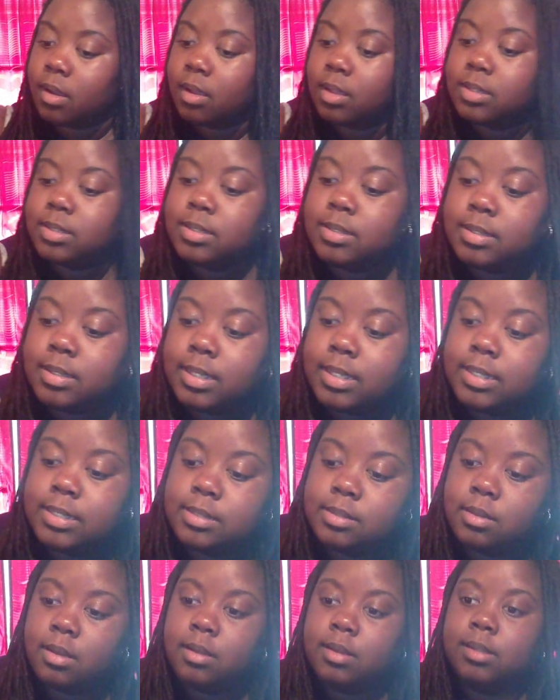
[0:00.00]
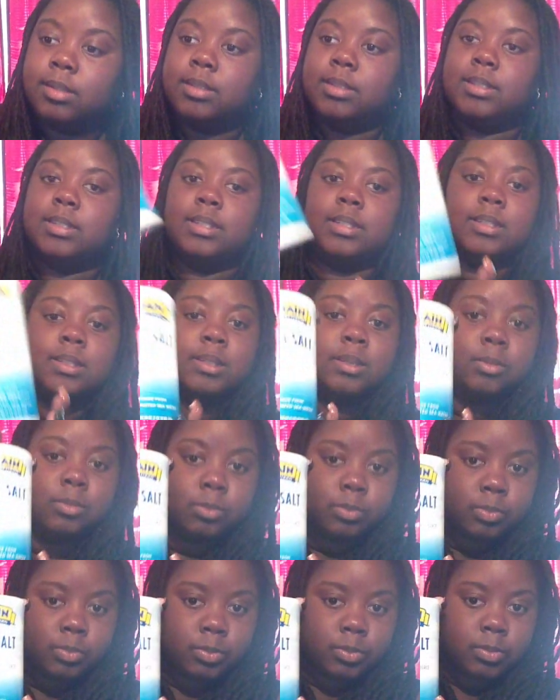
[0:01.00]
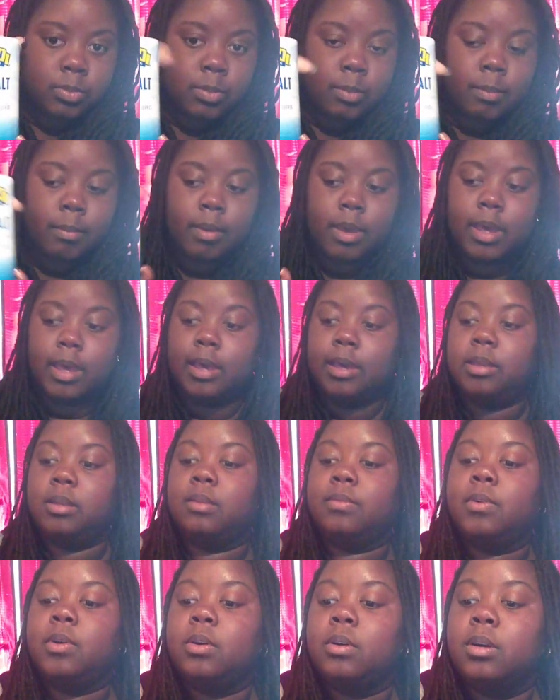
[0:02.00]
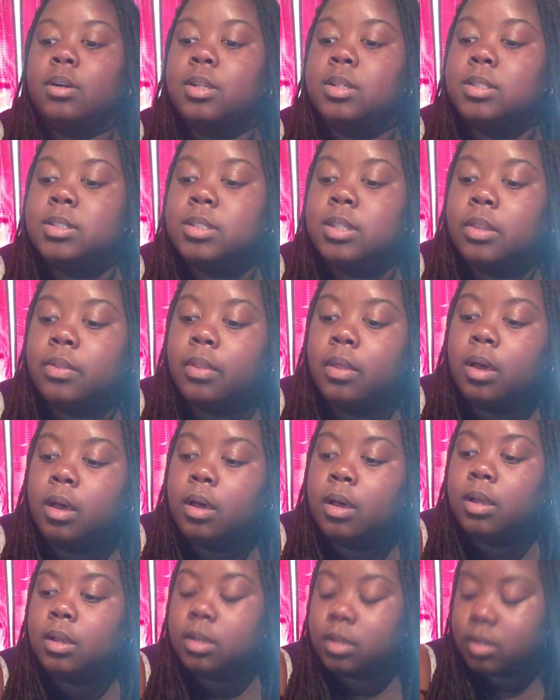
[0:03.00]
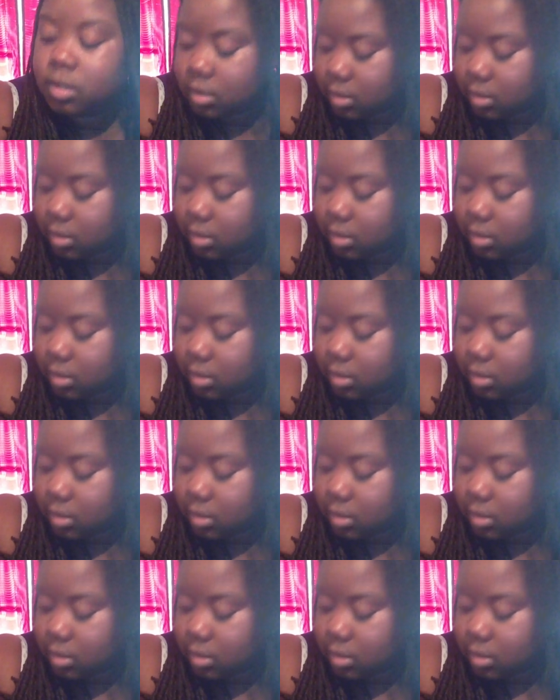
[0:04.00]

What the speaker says: Sea salt. And of course, the